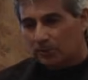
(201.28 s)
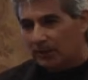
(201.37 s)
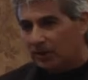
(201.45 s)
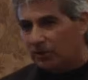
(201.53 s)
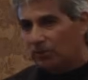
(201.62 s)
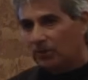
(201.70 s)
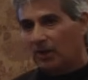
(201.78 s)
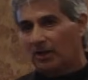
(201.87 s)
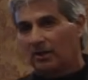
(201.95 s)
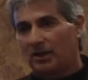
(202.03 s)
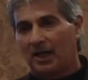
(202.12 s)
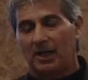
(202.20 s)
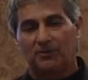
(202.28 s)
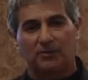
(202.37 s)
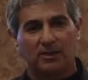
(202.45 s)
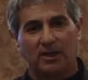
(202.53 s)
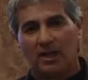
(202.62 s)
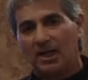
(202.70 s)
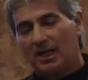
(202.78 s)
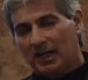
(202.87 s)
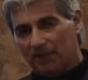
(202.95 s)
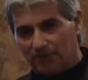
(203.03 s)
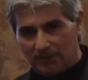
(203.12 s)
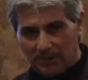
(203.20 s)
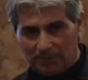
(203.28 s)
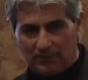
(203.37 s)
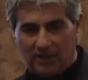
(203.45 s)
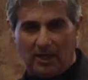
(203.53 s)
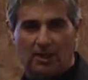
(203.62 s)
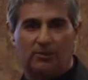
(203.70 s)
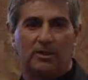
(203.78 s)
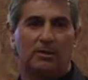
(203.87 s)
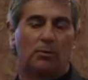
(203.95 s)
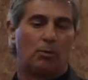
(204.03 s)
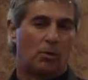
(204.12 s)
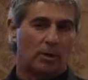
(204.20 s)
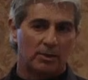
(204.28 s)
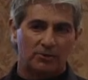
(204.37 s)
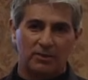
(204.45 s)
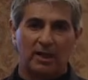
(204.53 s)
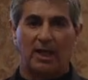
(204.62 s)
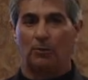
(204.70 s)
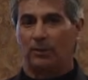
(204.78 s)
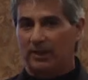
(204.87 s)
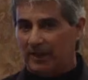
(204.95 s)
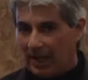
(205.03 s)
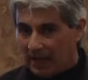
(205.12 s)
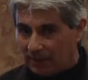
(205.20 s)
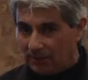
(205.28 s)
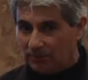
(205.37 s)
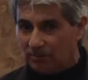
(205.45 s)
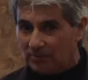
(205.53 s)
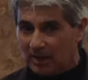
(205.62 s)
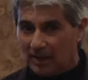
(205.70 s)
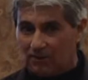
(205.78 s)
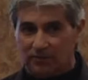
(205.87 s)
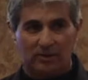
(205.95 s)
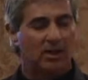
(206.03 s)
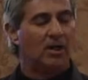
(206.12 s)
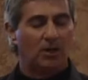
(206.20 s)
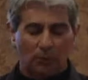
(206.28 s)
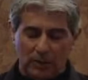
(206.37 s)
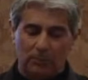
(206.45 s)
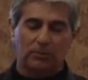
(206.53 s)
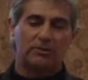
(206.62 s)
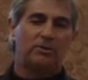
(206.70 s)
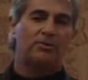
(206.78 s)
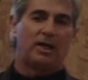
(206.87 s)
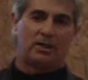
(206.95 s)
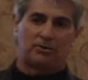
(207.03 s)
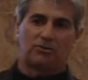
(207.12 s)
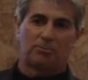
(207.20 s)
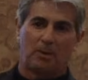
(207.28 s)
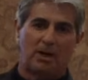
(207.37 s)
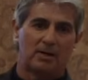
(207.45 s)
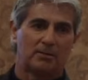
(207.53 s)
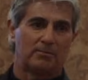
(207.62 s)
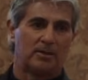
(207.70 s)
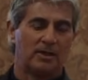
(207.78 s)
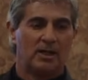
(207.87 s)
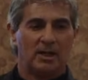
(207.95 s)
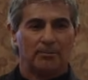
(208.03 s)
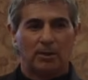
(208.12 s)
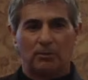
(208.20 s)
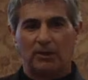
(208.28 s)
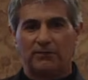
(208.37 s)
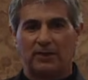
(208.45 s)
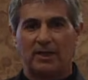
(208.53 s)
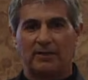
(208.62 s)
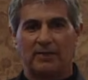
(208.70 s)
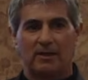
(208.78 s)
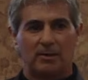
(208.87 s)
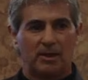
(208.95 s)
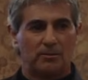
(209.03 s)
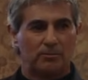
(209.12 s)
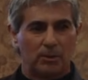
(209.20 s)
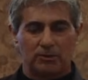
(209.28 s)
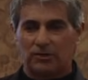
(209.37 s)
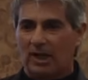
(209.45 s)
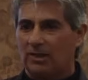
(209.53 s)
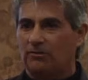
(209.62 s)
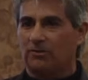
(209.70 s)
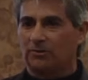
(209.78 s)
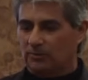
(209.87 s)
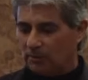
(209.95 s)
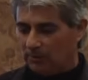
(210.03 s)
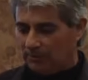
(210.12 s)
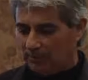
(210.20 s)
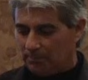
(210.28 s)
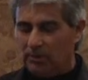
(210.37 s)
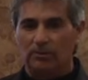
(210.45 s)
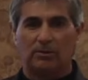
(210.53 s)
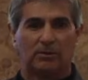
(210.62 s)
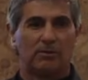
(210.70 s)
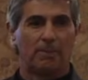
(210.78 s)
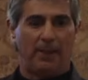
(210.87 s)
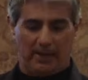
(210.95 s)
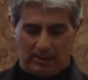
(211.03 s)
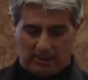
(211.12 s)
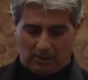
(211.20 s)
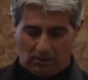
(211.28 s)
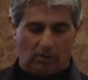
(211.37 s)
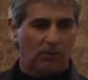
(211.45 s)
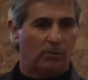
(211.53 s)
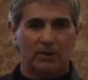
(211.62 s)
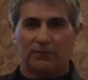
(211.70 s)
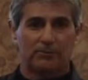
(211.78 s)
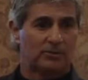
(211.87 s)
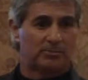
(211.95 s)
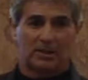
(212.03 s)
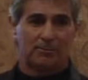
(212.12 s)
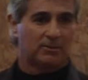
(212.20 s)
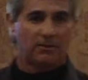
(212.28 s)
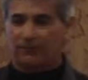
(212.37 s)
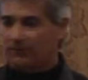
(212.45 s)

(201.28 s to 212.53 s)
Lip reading: we can do a lot of glassing. If the area warrants it and we can do some glassing, we will do that to spot them. But we find that in most cases, the bugle, all the way from September to the